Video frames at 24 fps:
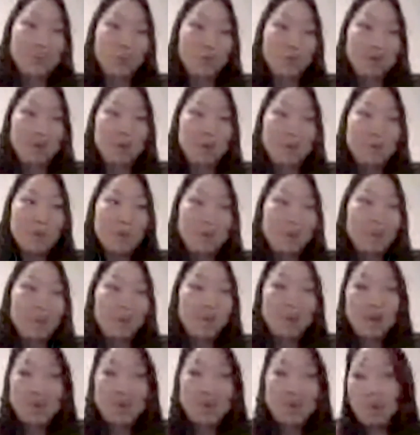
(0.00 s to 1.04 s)

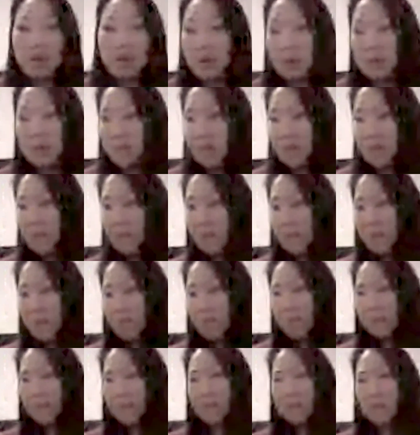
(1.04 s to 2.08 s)
For training,
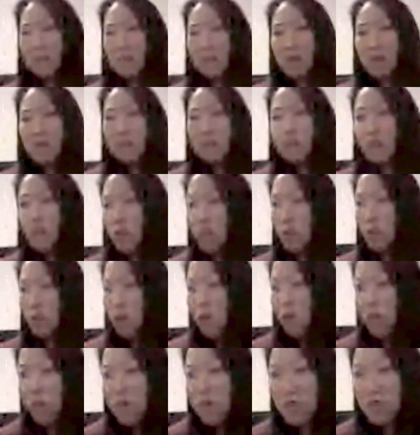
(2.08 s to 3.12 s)
what does your training
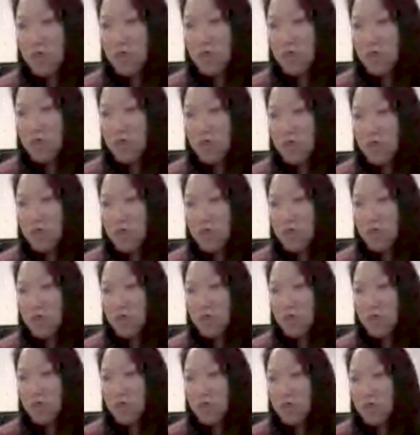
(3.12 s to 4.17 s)
program look like? Do you partner
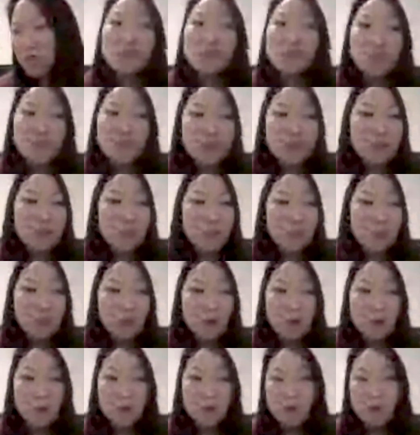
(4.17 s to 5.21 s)
with a vendor?
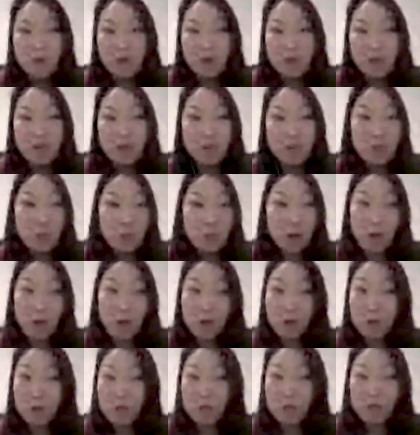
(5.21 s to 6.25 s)
Do you partner
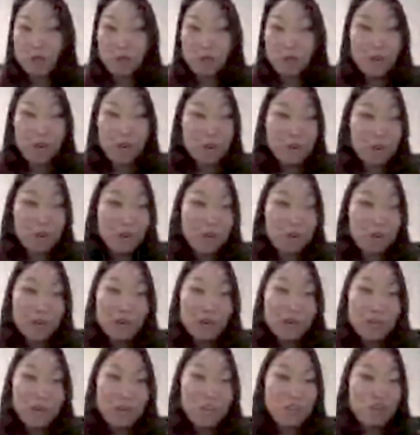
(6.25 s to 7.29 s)
with higher
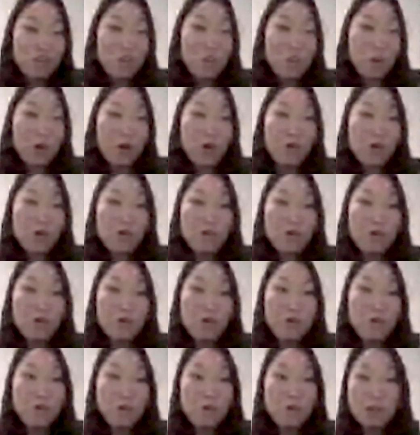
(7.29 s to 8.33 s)
education? Who's
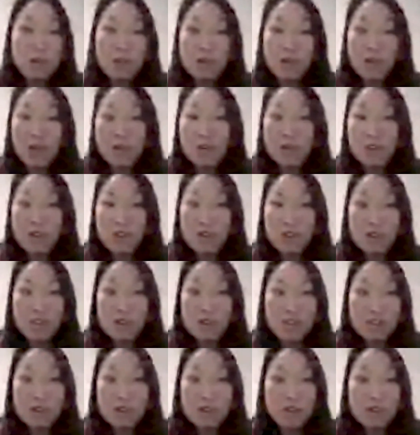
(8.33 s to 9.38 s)
doing your training?
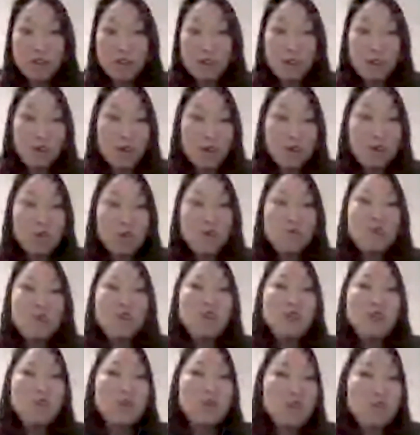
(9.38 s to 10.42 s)
Is there also
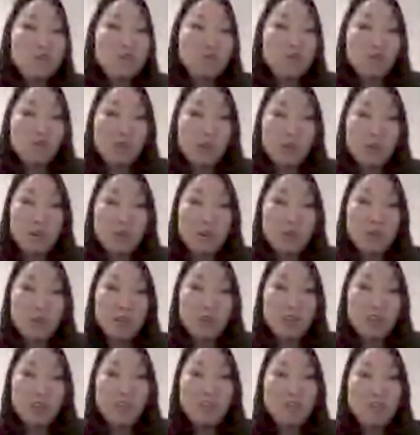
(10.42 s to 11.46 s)
internal training built
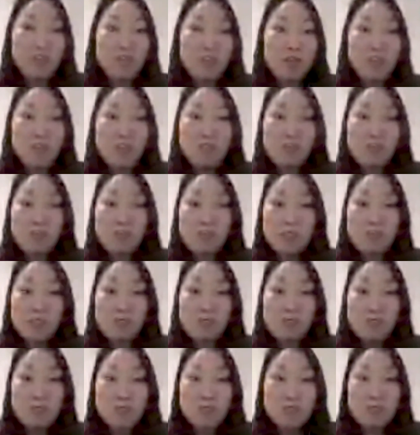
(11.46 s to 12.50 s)
from within
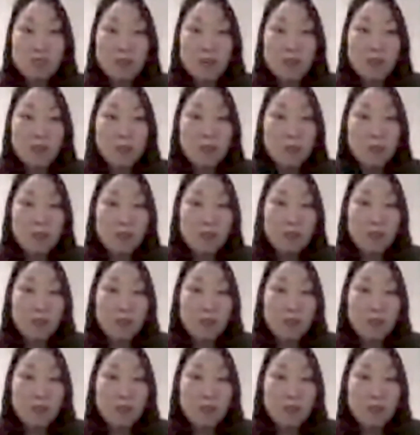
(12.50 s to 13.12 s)
your company